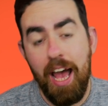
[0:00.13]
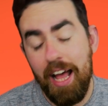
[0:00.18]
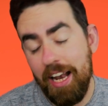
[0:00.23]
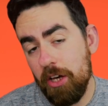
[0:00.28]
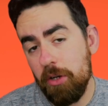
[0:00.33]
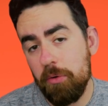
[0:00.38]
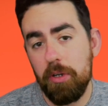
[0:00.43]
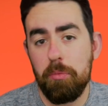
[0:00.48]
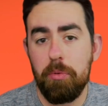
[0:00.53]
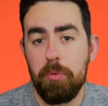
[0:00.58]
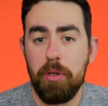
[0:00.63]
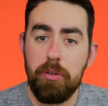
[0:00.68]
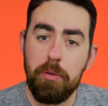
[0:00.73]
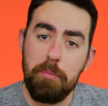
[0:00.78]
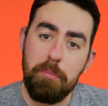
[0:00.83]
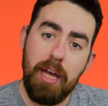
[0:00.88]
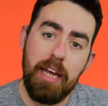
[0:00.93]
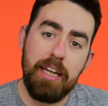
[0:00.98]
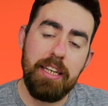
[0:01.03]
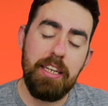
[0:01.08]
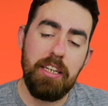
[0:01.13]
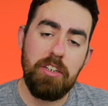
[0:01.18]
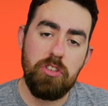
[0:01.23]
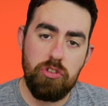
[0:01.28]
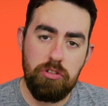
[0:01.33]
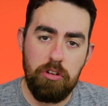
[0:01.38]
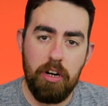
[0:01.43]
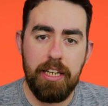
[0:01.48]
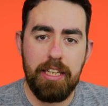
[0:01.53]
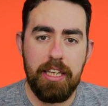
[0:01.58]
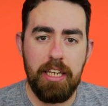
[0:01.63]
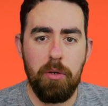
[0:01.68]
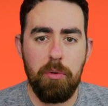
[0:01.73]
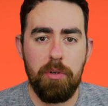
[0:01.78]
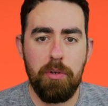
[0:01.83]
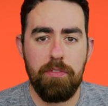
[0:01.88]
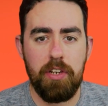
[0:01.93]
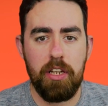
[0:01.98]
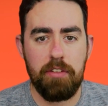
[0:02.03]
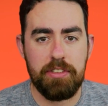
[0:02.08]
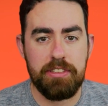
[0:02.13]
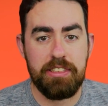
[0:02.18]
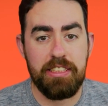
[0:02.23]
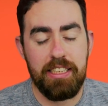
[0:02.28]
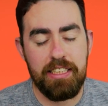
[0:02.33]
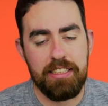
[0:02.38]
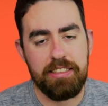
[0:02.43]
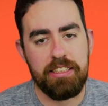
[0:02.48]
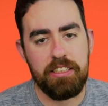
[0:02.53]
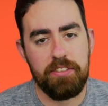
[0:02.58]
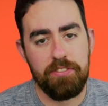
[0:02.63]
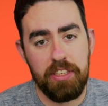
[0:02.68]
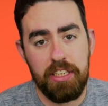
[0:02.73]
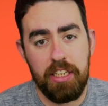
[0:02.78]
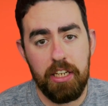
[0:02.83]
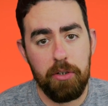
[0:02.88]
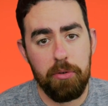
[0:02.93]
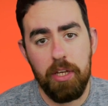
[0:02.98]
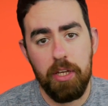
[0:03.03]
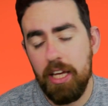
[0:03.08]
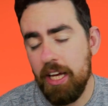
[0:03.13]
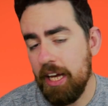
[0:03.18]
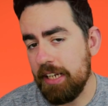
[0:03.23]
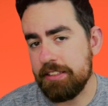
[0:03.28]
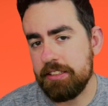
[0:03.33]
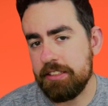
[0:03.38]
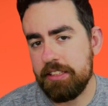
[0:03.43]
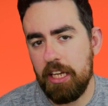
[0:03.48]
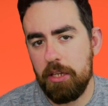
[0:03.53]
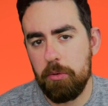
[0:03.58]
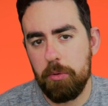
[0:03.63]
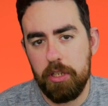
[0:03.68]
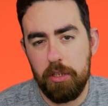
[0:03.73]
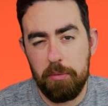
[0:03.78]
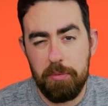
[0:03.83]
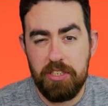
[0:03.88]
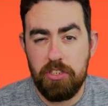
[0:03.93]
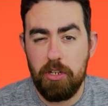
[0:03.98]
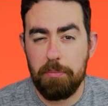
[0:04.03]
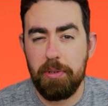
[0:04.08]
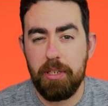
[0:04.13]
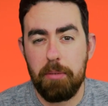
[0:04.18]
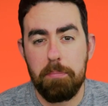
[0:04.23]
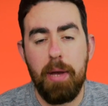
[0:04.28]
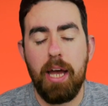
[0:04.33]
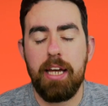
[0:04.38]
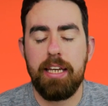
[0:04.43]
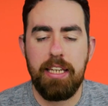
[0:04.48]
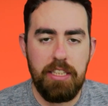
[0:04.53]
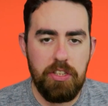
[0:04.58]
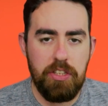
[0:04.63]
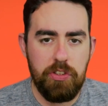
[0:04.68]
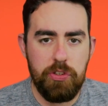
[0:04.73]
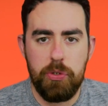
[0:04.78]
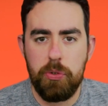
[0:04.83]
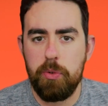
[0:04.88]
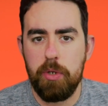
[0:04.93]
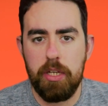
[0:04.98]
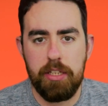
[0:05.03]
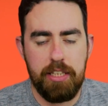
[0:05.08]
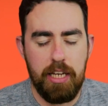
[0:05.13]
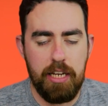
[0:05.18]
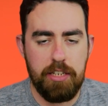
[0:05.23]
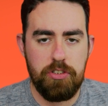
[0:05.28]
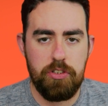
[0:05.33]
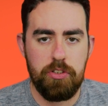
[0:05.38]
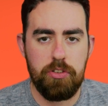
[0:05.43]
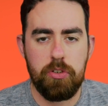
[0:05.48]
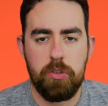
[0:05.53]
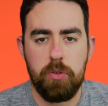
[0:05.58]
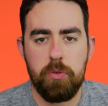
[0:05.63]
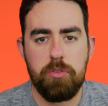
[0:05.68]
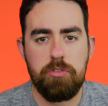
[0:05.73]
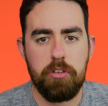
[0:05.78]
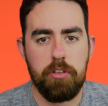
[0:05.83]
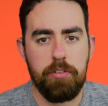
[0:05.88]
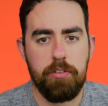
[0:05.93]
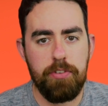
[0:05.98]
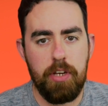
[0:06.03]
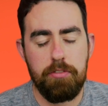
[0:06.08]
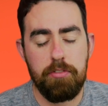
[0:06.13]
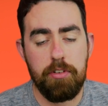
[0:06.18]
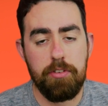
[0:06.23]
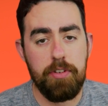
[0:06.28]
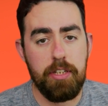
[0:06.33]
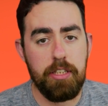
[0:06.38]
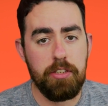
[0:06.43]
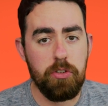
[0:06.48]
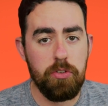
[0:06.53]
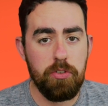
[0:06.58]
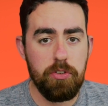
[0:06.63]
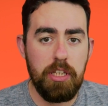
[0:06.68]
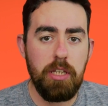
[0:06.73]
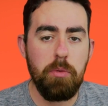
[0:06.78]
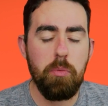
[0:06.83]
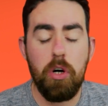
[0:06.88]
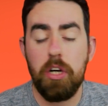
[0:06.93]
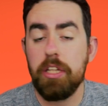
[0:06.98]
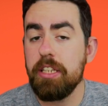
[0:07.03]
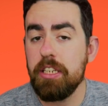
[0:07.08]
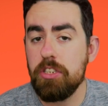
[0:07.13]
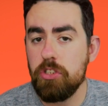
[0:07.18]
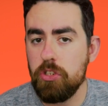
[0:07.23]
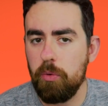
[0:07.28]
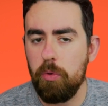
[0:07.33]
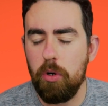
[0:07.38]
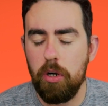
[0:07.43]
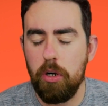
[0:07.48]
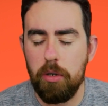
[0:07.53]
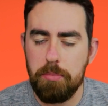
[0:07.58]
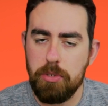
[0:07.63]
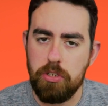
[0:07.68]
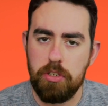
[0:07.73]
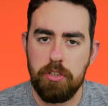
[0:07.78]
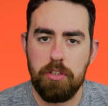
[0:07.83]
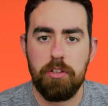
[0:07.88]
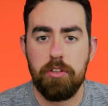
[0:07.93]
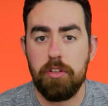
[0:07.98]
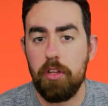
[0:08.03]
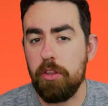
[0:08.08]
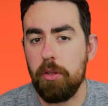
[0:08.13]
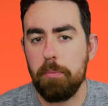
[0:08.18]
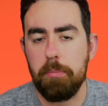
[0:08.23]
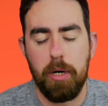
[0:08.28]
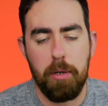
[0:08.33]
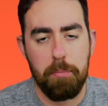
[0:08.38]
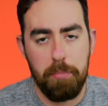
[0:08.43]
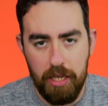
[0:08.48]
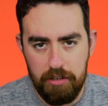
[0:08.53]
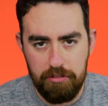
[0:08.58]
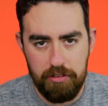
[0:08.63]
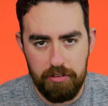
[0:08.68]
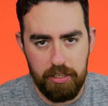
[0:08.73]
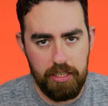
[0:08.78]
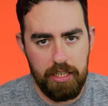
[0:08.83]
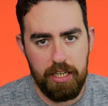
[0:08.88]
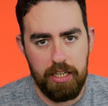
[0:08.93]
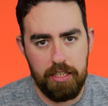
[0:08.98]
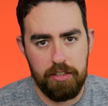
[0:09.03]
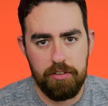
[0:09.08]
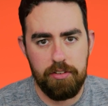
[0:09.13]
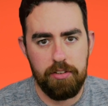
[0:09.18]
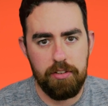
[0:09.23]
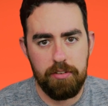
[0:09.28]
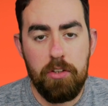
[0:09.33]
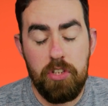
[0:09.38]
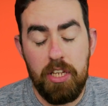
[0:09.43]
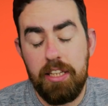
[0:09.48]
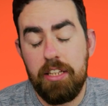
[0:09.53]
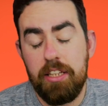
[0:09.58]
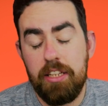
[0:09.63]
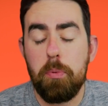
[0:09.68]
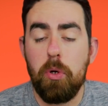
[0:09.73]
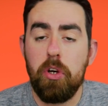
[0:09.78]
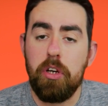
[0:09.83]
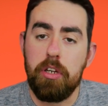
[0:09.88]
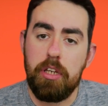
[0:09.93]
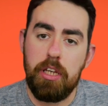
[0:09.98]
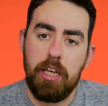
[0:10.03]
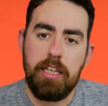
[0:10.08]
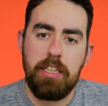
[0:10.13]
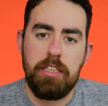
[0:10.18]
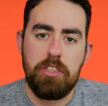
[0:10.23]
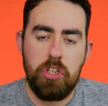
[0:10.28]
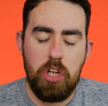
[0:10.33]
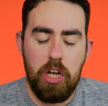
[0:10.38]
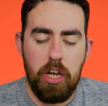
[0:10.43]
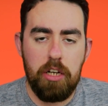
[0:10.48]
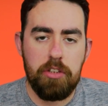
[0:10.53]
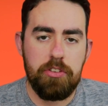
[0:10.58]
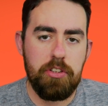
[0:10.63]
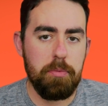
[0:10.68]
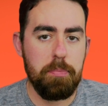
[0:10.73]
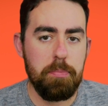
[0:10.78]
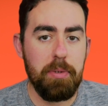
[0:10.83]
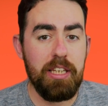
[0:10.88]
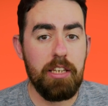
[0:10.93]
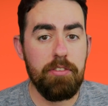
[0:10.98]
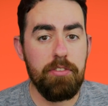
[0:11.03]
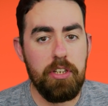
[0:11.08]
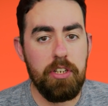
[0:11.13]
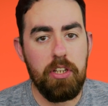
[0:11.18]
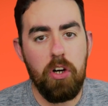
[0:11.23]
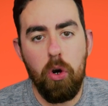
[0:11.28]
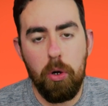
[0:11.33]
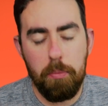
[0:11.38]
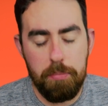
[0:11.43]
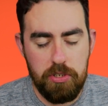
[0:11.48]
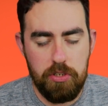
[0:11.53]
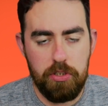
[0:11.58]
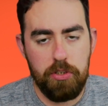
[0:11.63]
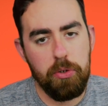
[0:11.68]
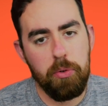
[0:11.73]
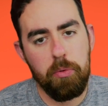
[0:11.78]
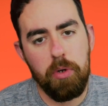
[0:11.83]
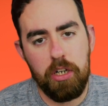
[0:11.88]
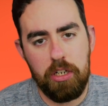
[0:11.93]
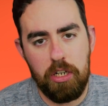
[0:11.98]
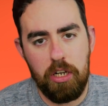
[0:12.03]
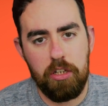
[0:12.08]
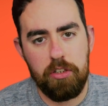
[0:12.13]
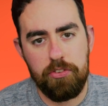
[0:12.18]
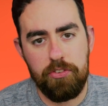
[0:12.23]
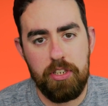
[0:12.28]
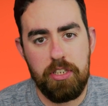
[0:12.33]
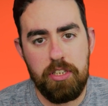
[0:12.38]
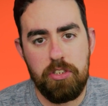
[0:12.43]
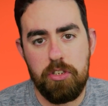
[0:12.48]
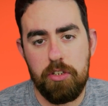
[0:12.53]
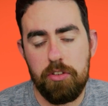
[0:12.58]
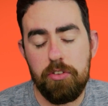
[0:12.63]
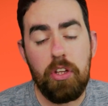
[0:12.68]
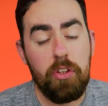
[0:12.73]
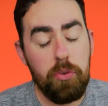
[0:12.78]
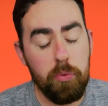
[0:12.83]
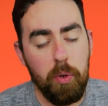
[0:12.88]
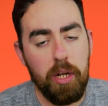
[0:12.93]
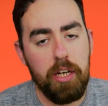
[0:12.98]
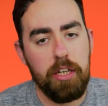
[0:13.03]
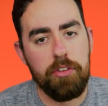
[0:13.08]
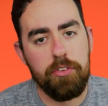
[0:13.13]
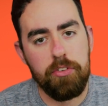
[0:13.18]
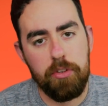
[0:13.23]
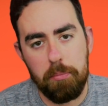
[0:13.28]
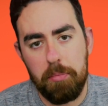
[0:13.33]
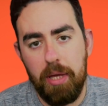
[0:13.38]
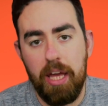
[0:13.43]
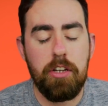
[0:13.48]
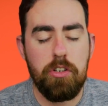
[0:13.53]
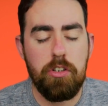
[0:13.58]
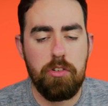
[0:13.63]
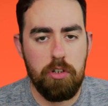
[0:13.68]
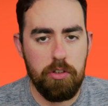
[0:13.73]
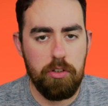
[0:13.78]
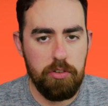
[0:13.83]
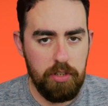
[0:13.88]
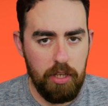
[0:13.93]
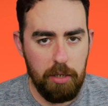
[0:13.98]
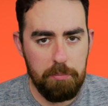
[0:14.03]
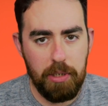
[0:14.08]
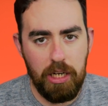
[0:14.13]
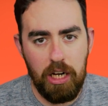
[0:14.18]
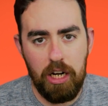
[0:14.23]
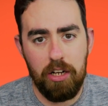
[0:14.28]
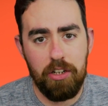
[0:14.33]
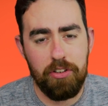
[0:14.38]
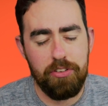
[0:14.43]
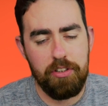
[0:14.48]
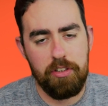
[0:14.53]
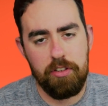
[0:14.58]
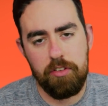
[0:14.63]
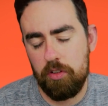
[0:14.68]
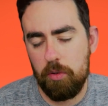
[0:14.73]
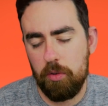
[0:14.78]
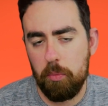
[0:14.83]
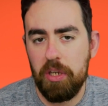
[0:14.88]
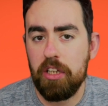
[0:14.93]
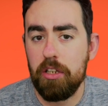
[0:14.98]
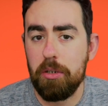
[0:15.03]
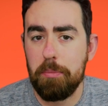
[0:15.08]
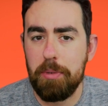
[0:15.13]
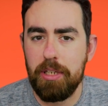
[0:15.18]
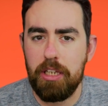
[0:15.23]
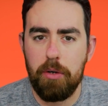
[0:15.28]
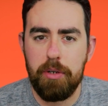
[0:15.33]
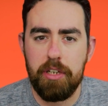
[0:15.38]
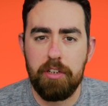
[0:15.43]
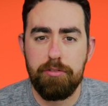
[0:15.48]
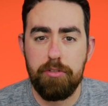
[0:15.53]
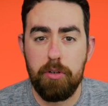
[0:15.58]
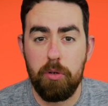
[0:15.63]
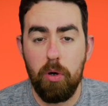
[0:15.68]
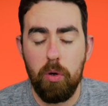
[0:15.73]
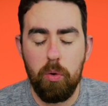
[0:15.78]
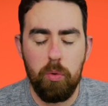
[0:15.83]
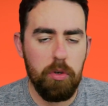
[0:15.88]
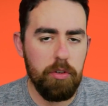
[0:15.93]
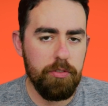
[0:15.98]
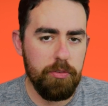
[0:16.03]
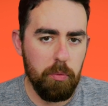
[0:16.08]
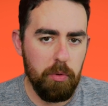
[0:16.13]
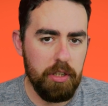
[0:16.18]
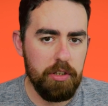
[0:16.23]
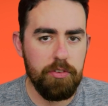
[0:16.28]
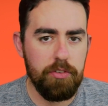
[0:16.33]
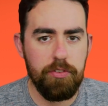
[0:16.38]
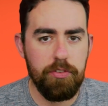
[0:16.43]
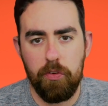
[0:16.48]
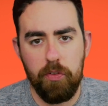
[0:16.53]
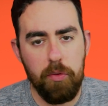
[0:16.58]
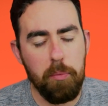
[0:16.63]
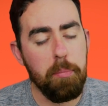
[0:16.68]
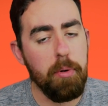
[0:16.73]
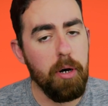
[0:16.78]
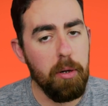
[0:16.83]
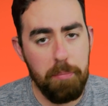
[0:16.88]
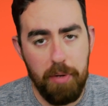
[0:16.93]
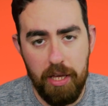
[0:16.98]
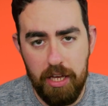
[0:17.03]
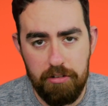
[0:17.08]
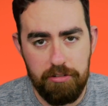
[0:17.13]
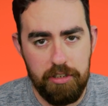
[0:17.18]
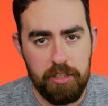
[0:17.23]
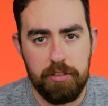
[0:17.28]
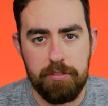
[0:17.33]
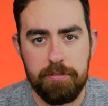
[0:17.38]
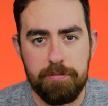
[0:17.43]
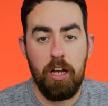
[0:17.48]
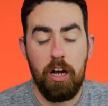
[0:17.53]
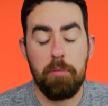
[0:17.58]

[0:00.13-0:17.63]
Hello and welcome back, it is Shrike here with another D&D video, and today we're going to be jumping back into Tasha's Cauldron of Everything to see what additional options the Barbarian has. So in this book, each class has been given optional class features as well as some extra subclasses, so we're going to be going through all of the ones for the Barbarian.